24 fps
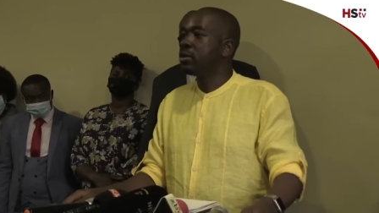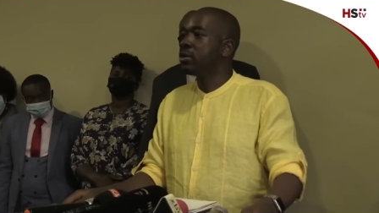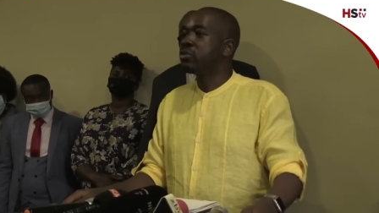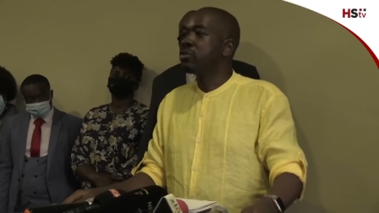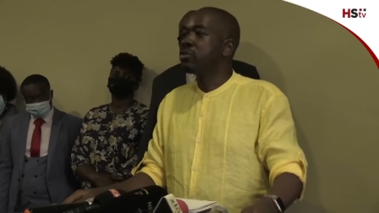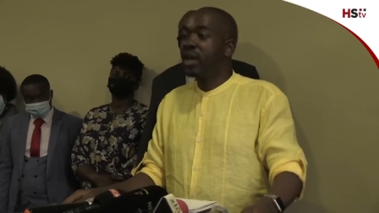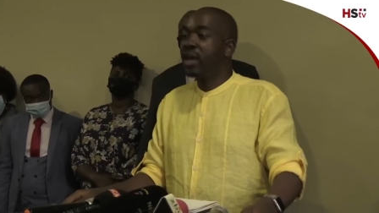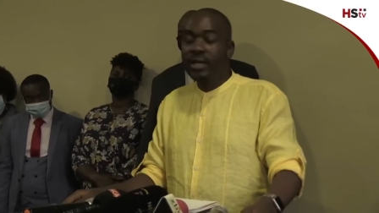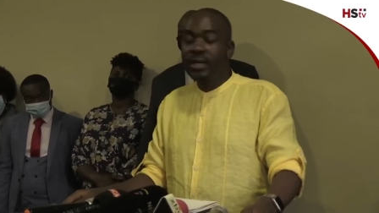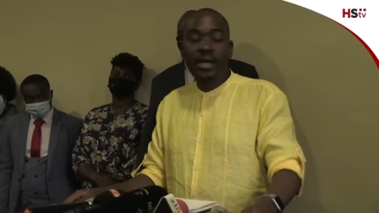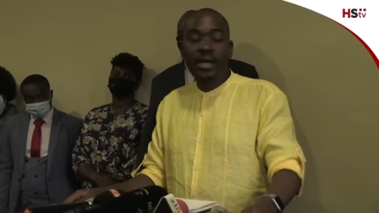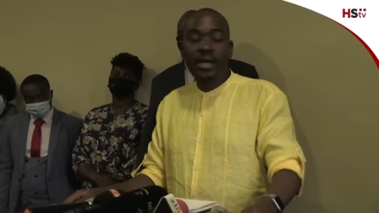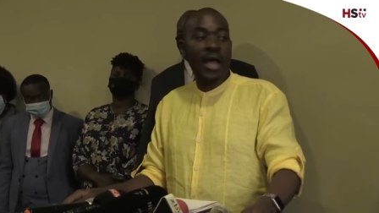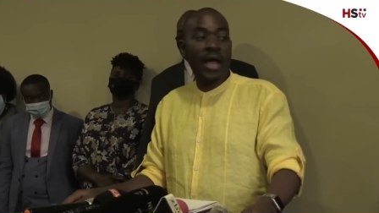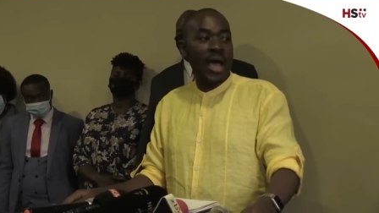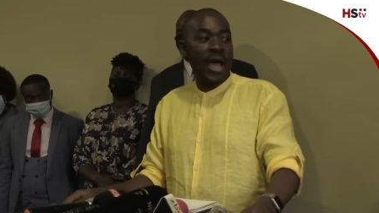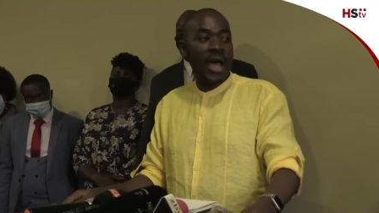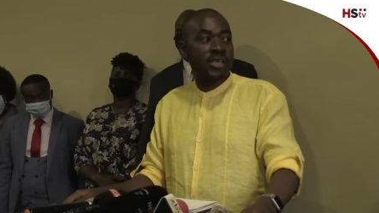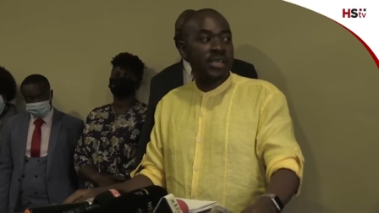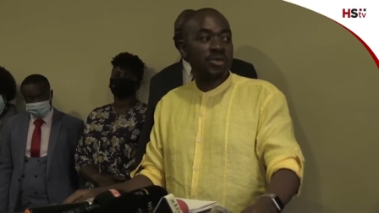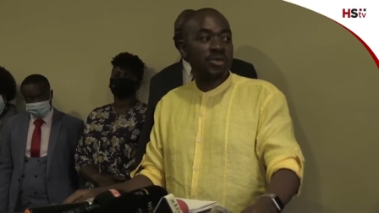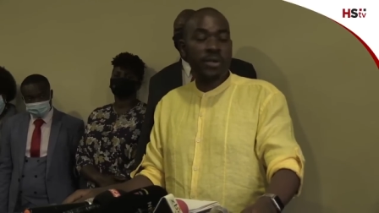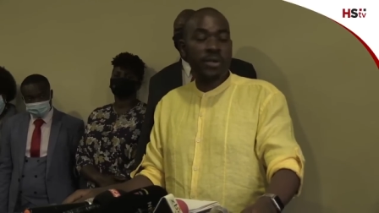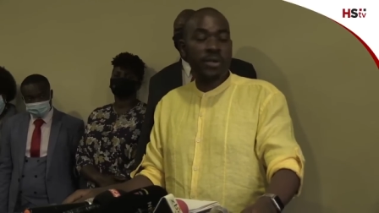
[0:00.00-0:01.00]

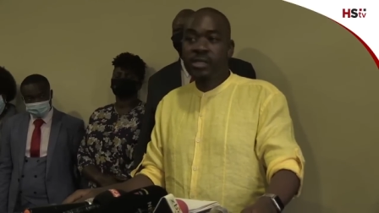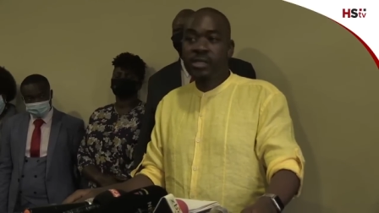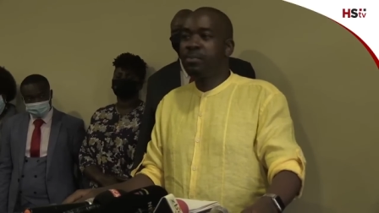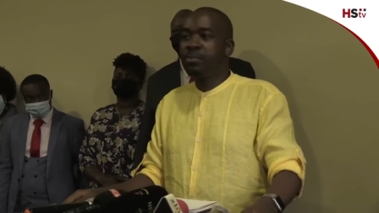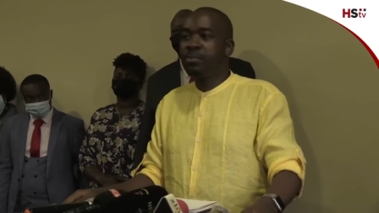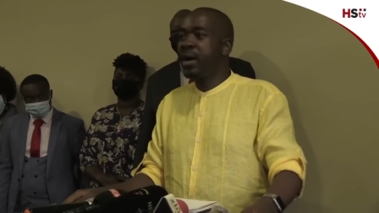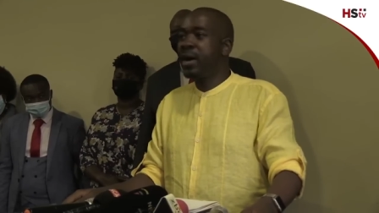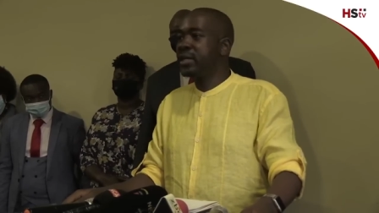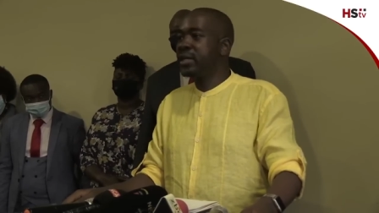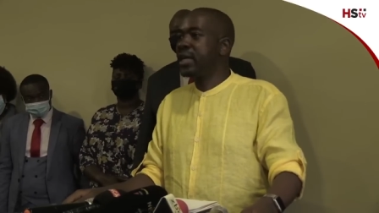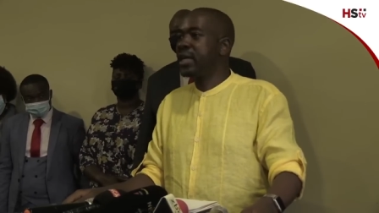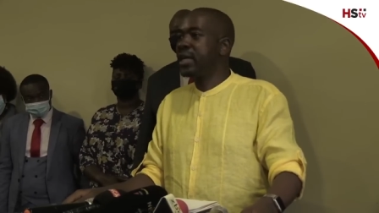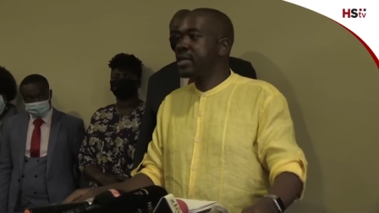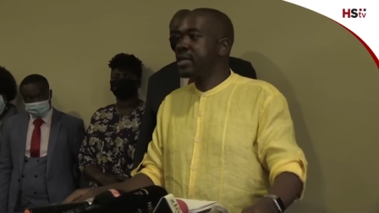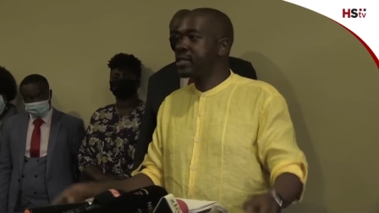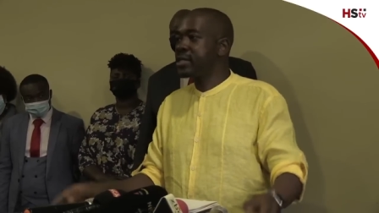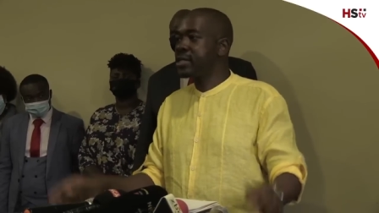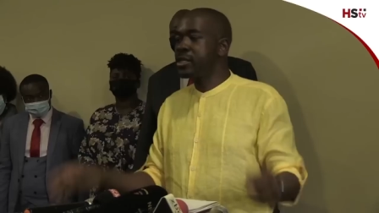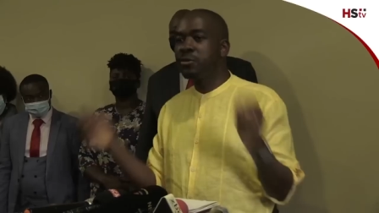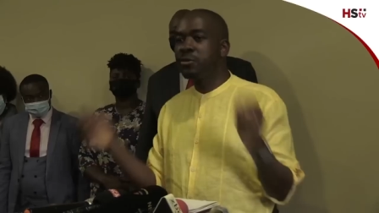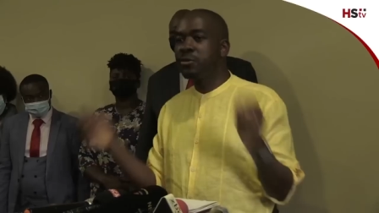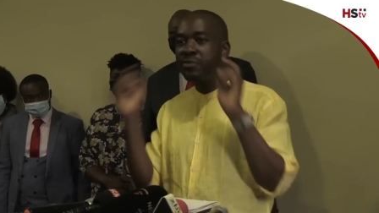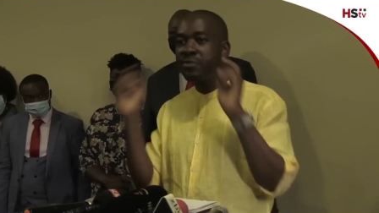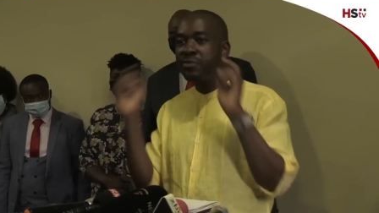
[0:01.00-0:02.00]
Tsvangirai's whispers are
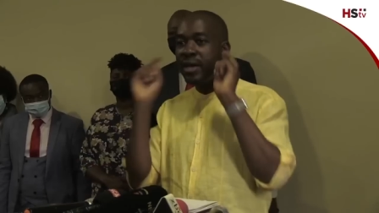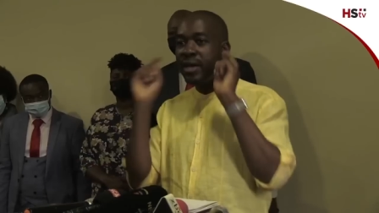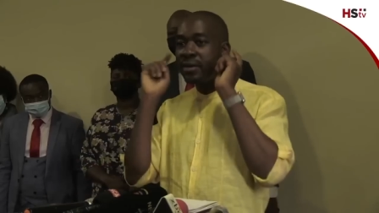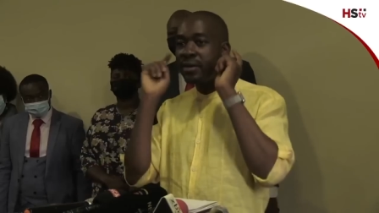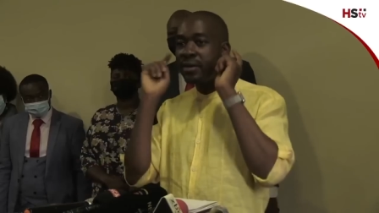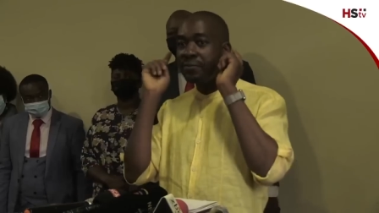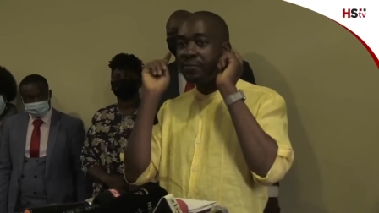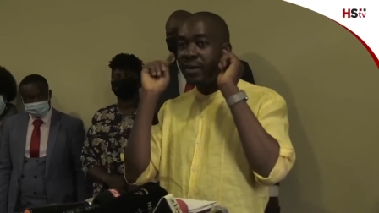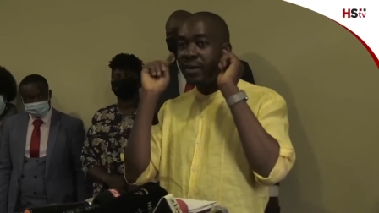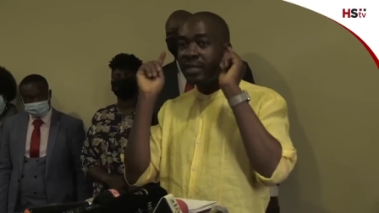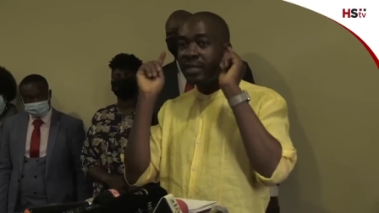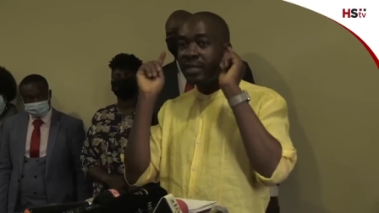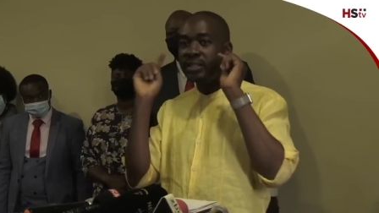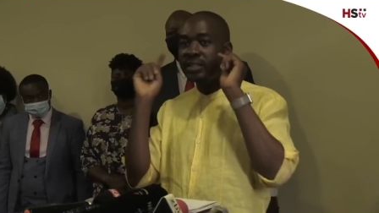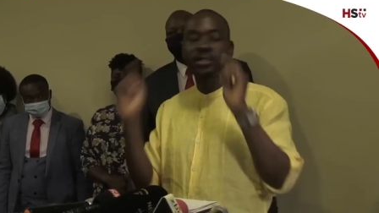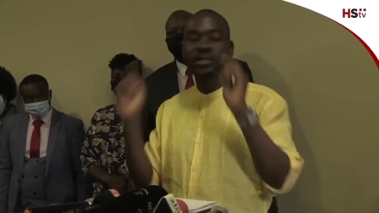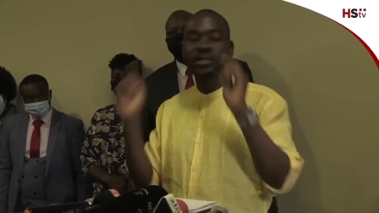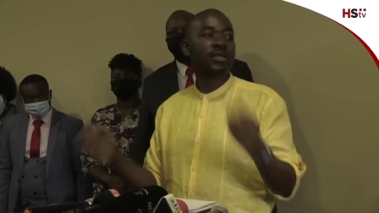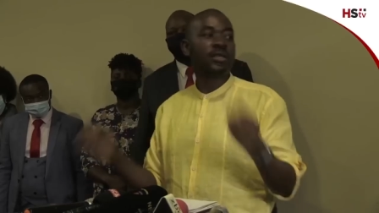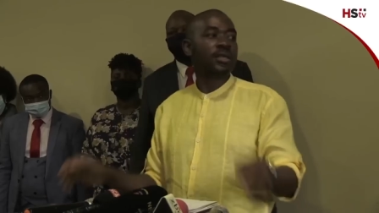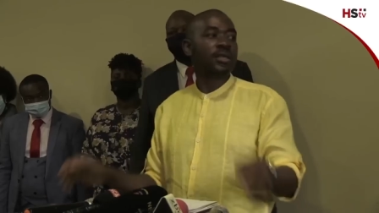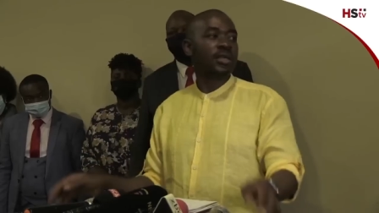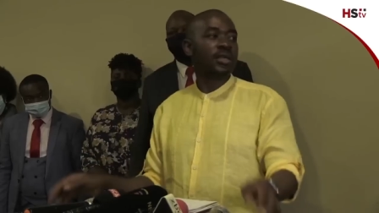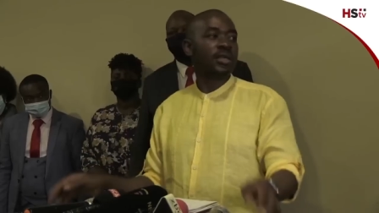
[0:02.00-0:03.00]
still very fresh
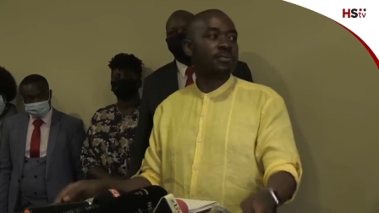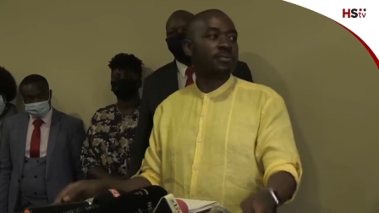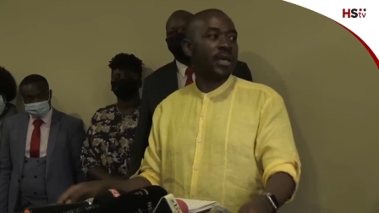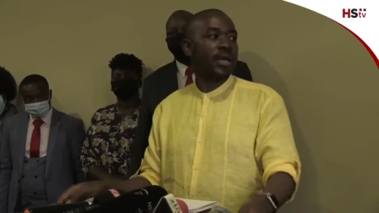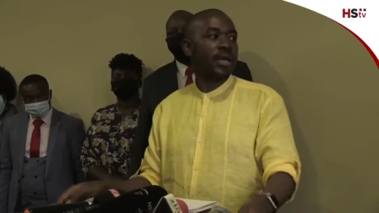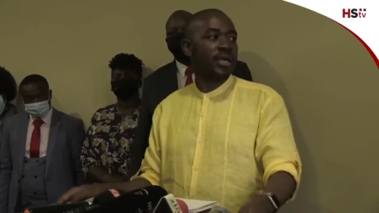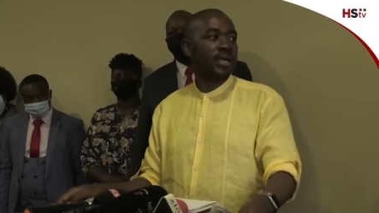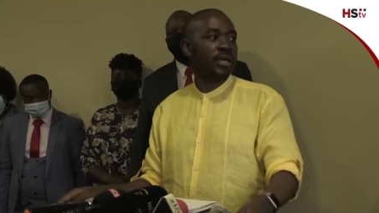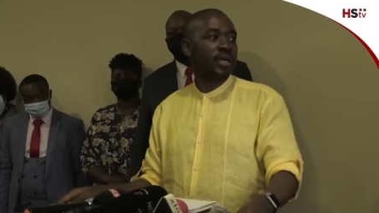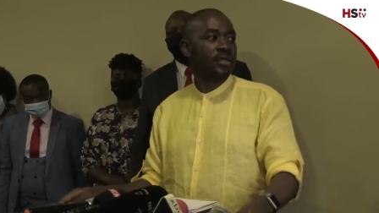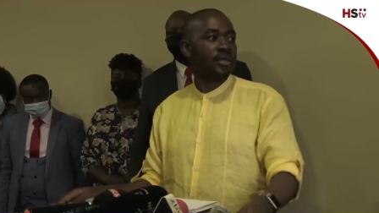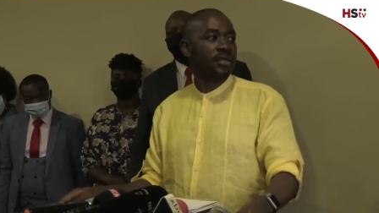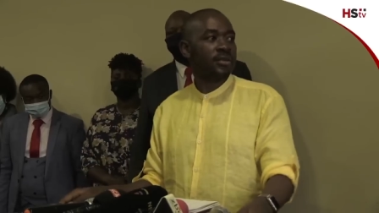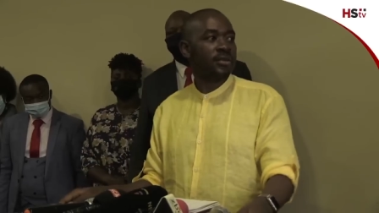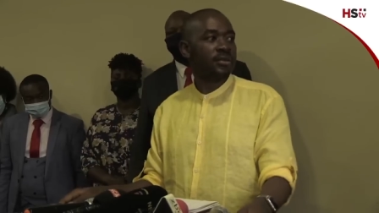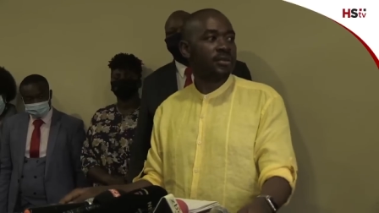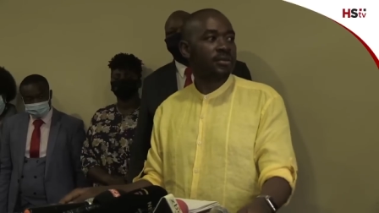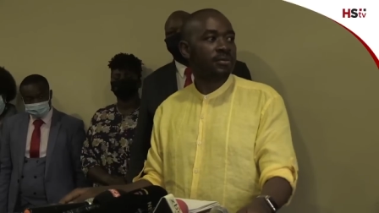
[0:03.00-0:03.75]
in my ears.